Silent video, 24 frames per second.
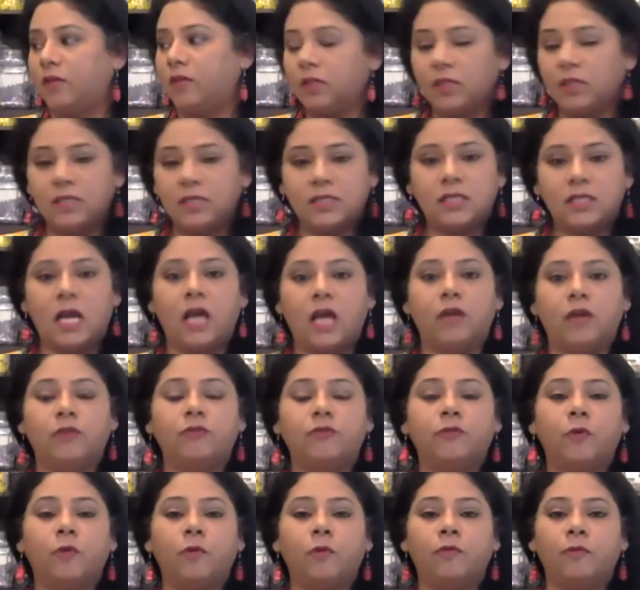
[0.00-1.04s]
the
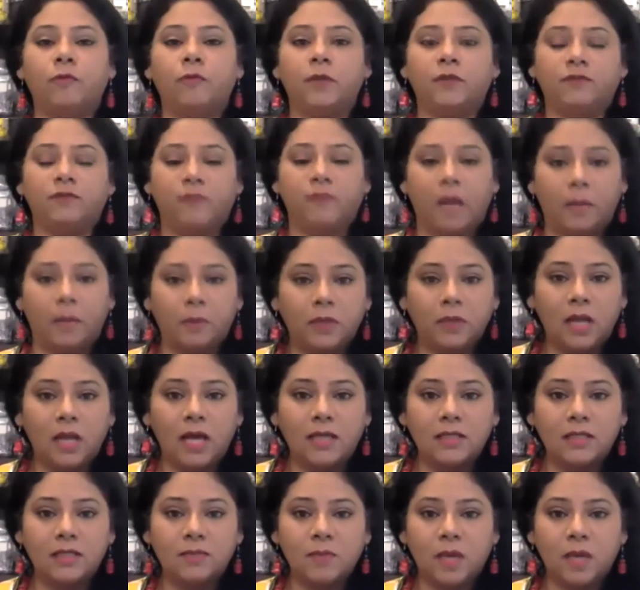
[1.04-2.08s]
styrofoam with fiberglass
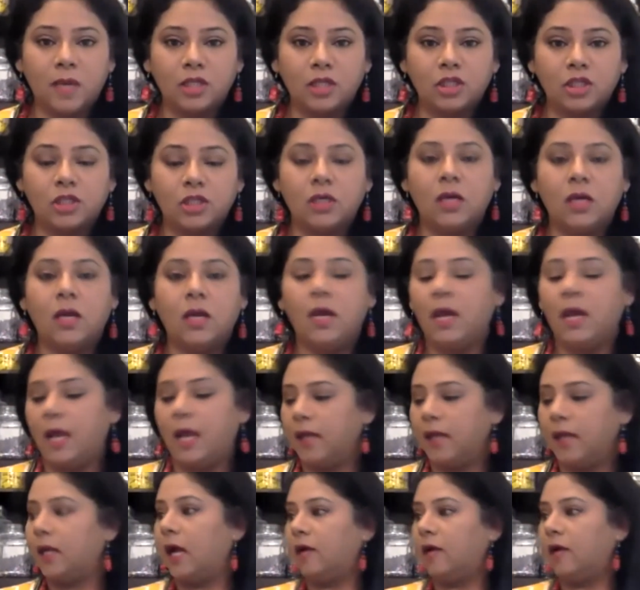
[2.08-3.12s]
mesh. And
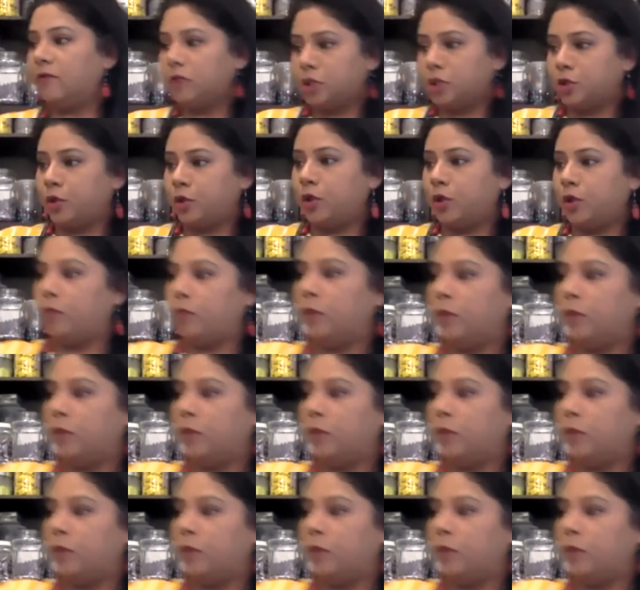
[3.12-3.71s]
I will show you one